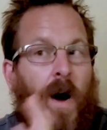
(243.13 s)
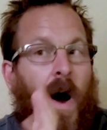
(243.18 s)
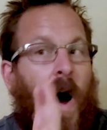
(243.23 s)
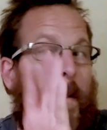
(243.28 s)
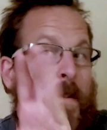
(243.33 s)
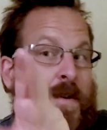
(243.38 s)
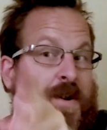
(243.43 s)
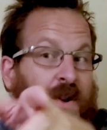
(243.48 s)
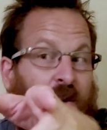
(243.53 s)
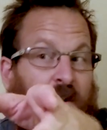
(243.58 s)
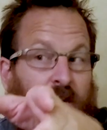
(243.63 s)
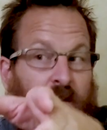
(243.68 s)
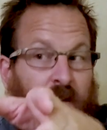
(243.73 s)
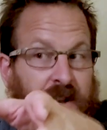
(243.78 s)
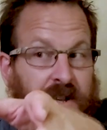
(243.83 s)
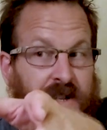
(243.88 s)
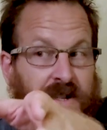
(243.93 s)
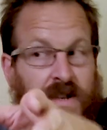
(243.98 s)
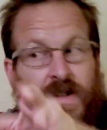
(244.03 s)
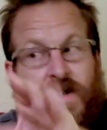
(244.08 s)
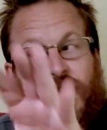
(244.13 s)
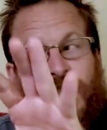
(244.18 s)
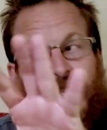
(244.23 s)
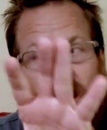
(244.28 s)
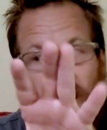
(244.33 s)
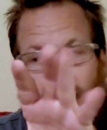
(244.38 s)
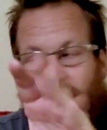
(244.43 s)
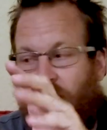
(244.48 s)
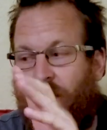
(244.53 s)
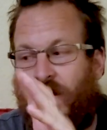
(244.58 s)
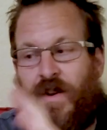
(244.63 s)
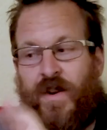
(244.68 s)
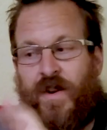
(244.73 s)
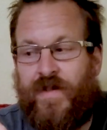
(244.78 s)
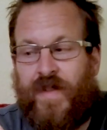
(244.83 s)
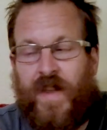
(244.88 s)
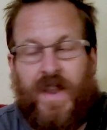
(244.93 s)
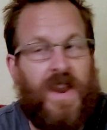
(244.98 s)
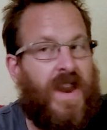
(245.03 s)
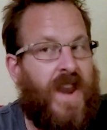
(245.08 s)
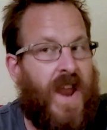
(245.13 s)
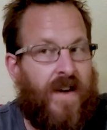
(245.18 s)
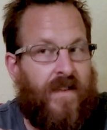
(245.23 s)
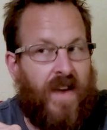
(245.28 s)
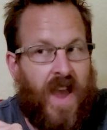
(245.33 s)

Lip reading: up until the recent 7, they didn't have